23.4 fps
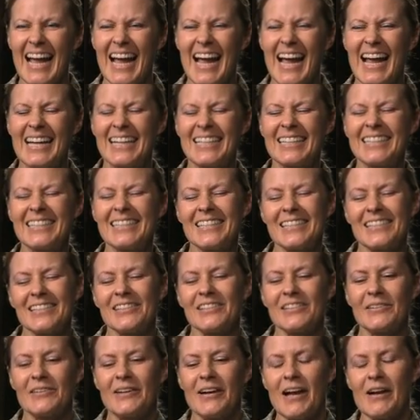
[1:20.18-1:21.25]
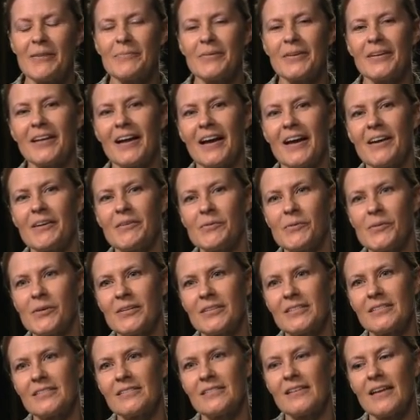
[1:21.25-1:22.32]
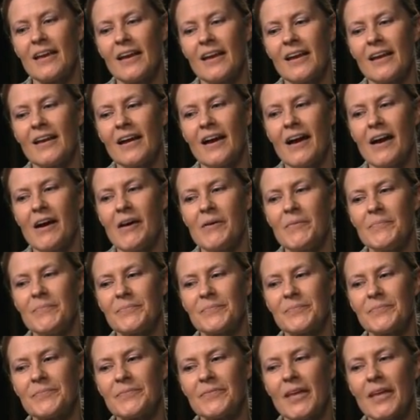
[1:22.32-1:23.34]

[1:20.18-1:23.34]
And it just so happened I was a